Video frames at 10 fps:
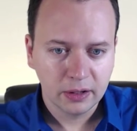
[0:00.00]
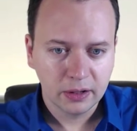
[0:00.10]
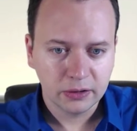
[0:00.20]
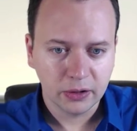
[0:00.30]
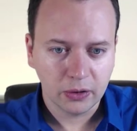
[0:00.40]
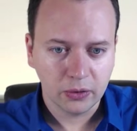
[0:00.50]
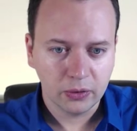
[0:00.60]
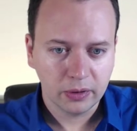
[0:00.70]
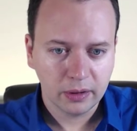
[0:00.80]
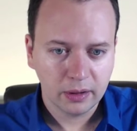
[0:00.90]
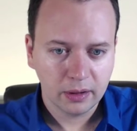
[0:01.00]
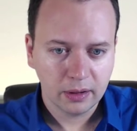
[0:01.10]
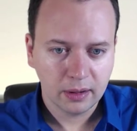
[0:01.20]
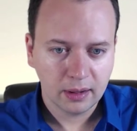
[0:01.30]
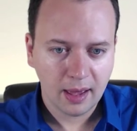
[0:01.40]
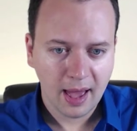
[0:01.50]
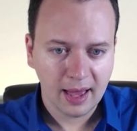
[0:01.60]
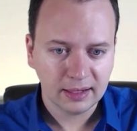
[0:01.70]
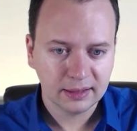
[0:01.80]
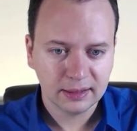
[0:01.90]
So
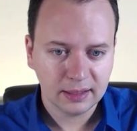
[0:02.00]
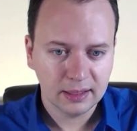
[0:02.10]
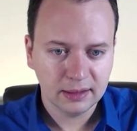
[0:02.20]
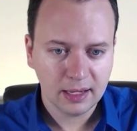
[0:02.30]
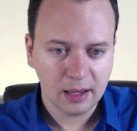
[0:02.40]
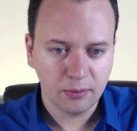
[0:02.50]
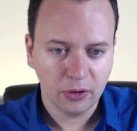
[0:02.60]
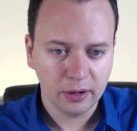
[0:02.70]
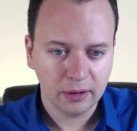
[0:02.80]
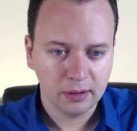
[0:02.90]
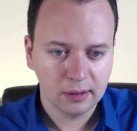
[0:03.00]
x is the input,